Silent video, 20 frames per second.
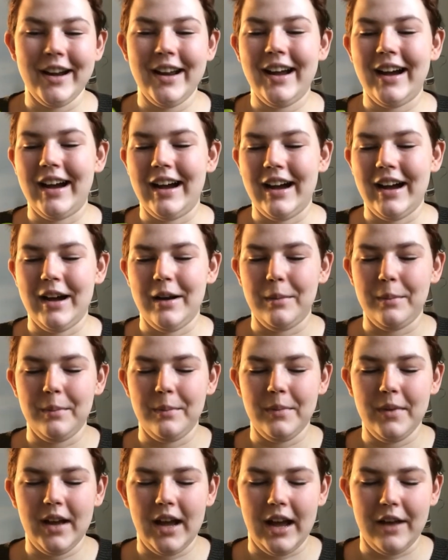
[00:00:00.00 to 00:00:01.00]

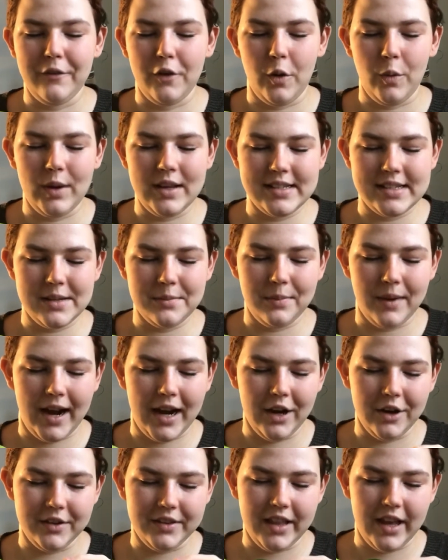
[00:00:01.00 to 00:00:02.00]
I've always
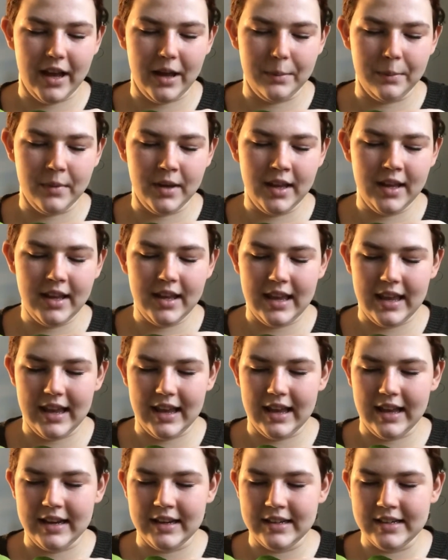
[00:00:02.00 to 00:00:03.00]
admired them
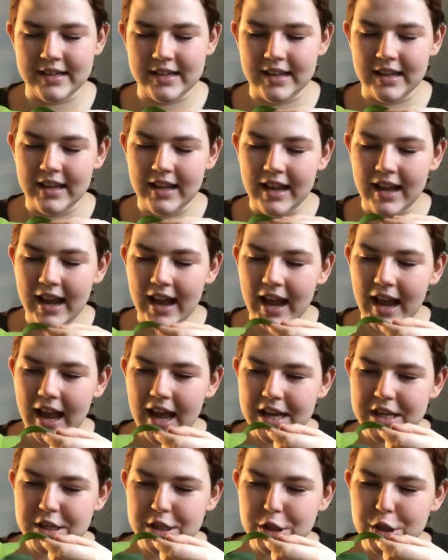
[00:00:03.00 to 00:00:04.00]
and
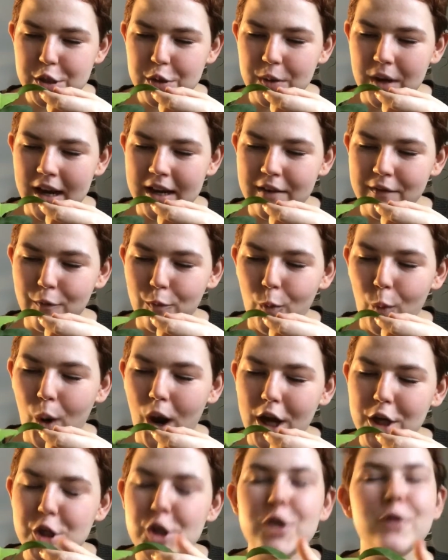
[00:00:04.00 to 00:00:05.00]
had to kind of
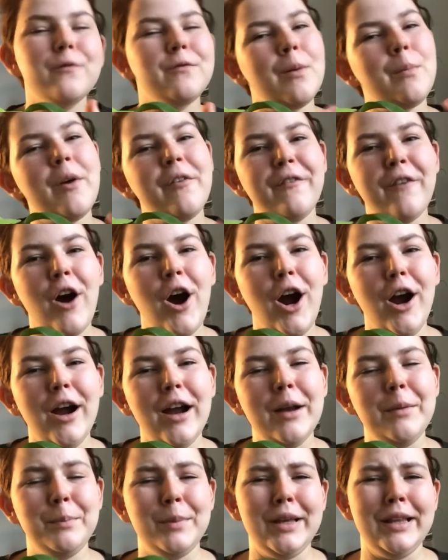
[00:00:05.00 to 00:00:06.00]
watch from afar
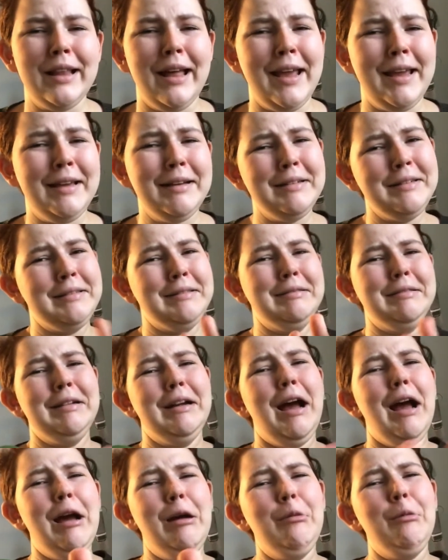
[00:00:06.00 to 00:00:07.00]
and be like,
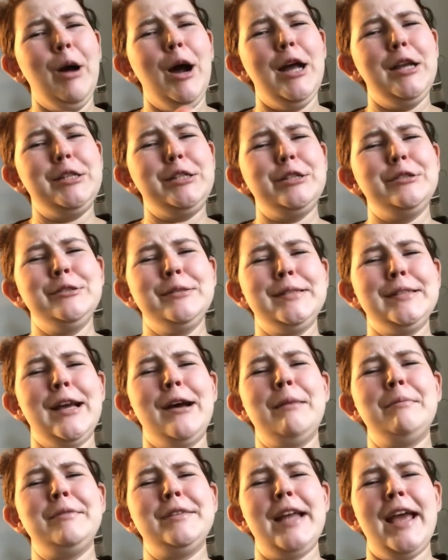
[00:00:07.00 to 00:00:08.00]
I want you
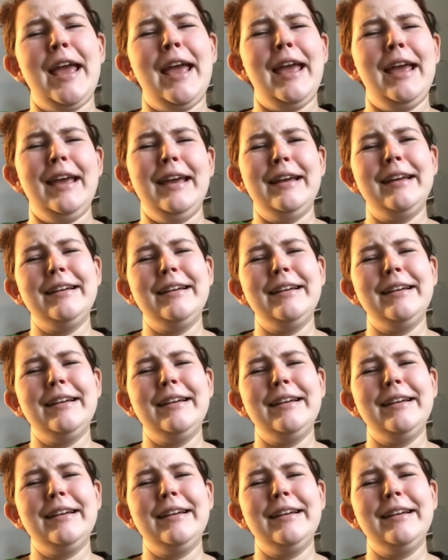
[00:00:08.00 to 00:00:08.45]
someday.